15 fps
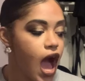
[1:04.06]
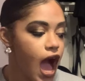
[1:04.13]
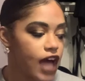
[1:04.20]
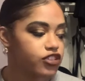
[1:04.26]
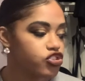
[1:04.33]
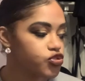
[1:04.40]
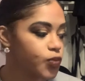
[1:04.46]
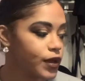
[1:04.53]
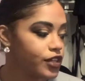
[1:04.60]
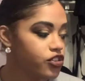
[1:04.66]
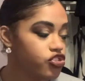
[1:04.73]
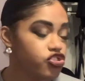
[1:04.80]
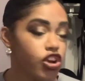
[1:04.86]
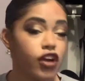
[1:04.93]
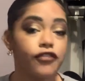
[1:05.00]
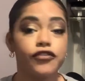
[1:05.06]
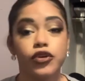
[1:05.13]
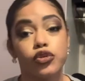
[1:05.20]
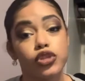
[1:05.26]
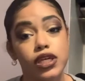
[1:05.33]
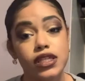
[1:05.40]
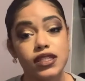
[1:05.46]
I just wanted to share a few
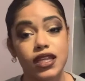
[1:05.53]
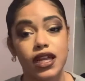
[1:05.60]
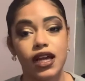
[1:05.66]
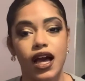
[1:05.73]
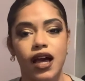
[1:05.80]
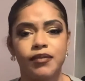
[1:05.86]
things that I got.